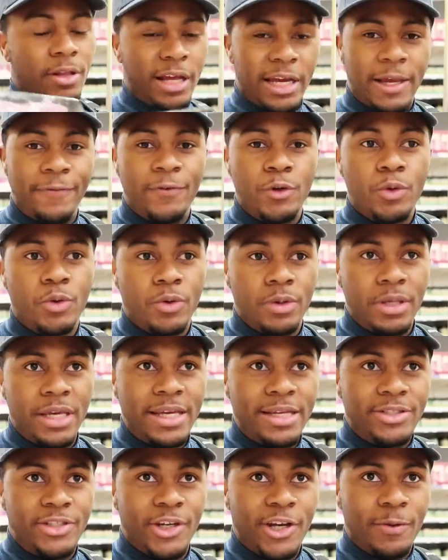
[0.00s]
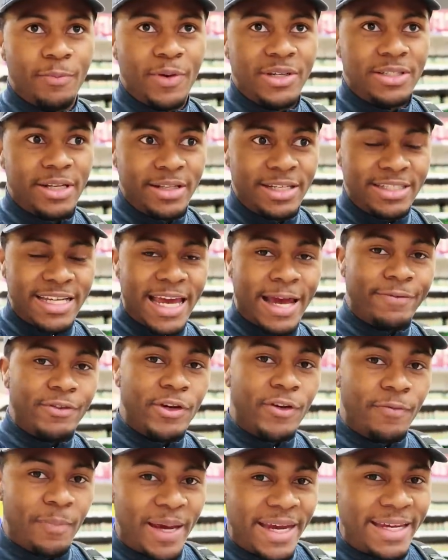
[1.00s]
like if you eat chicken breast like the day
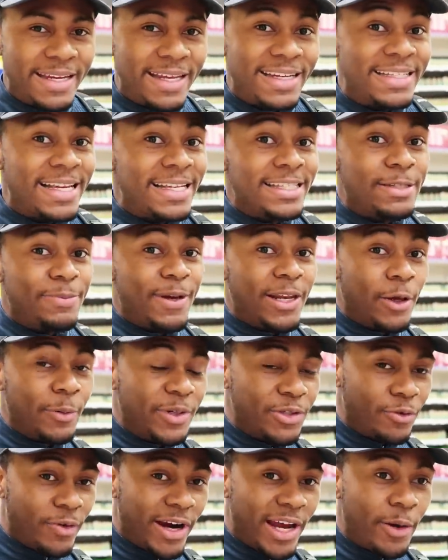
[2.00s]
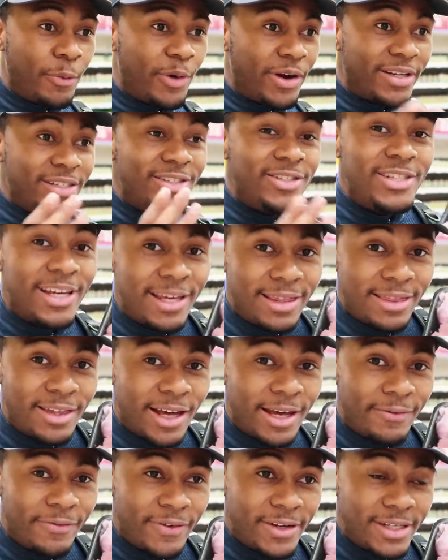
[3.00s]
after you've made it, it tends to be a little bit drier, whereas chicken
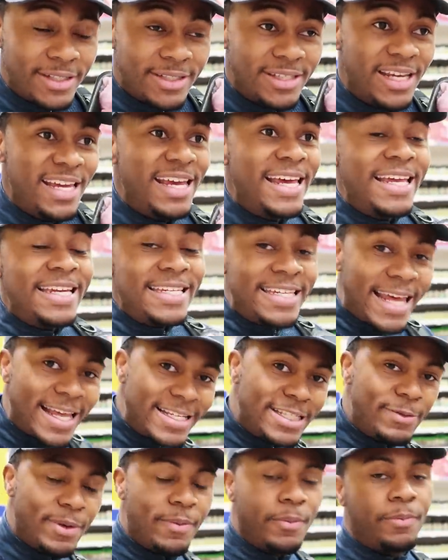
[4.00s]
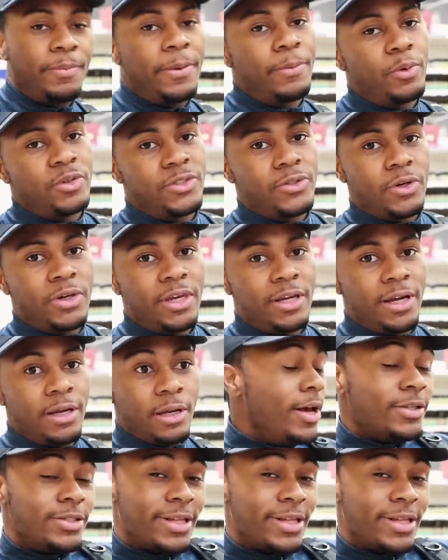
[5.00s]
thigh fillets tends to be a bit more succulent.